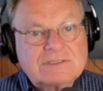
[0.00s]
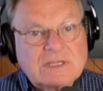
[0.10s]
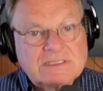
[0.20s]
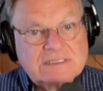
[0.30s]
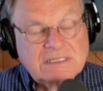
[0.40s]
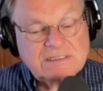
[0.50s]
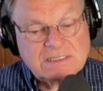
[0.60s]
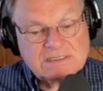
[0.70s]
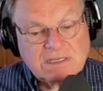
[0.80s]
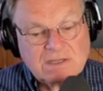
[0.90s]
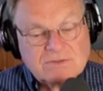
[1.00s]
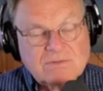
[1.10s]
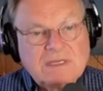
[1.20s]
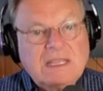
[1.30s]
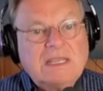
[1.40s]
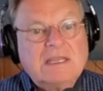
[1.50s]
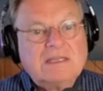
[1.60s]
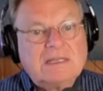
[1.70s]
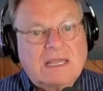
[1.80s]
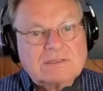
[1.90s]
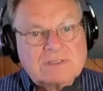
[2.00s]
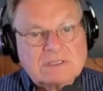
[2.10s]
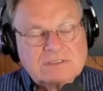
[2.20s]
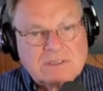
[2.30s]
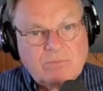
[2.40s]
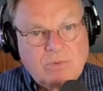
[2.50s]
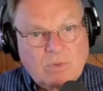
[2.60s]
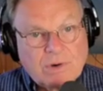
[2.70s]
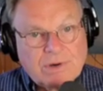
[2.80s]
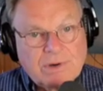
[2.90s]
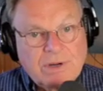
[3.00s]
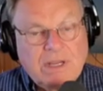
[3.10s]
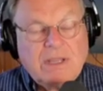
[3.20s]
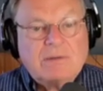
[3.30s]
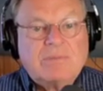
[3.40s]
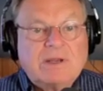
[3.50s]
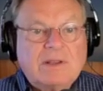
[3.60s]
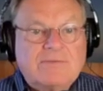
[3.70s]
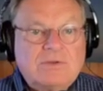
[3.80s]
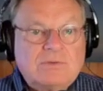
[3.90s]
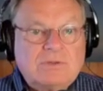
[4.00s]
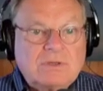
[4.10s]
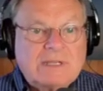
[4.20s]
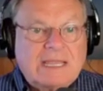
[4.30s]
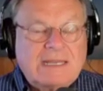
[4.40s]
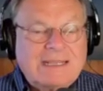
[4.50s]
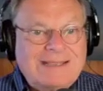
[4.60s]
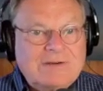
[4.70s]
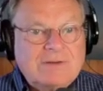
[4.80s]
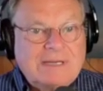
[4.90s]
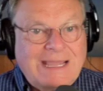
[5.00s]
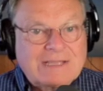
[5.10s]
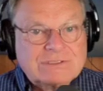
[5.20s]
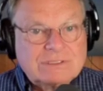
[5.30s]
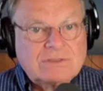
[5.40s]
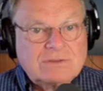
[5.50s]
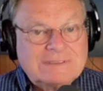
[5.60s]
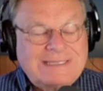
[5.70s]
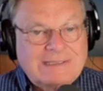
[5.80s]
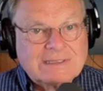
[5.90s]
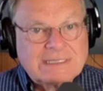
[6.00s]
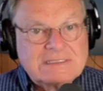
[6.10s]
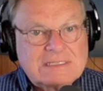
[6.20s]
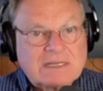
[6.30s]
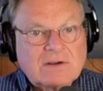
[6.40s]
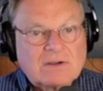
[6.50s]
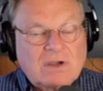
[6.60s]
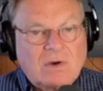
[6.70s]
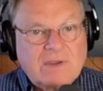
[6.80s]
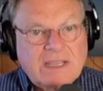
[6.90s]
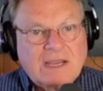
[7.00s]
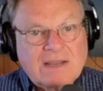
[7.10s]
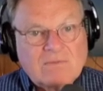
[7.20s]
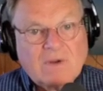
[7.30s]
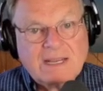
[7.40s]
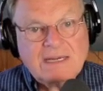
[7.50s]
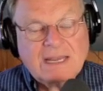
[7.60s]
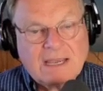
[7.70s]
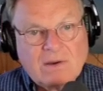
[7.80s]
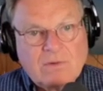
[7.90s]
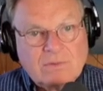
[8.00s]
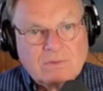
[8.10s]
just in this country, not just the border, but if you look at international dealings that are going on right now,